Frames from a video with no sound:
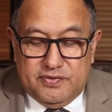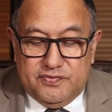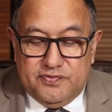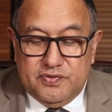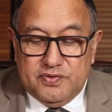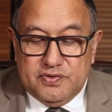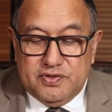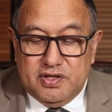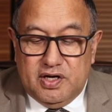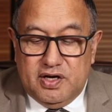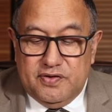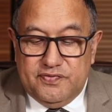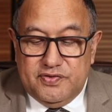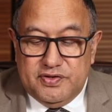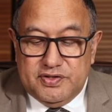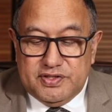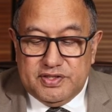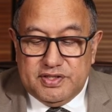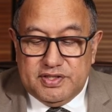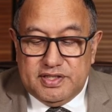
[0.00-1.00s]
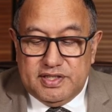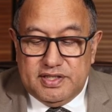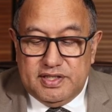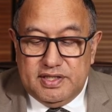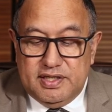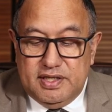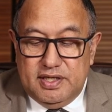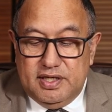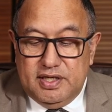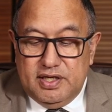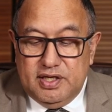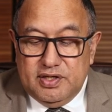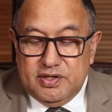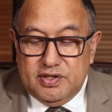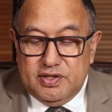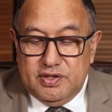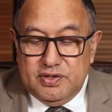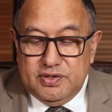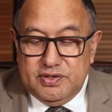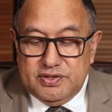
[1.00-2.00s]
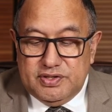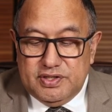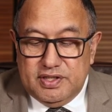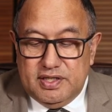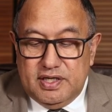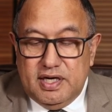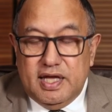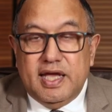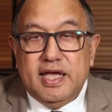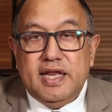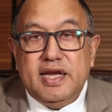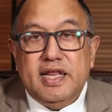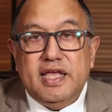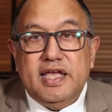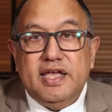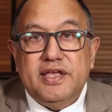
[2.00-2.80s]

for Diversity, Inclusion and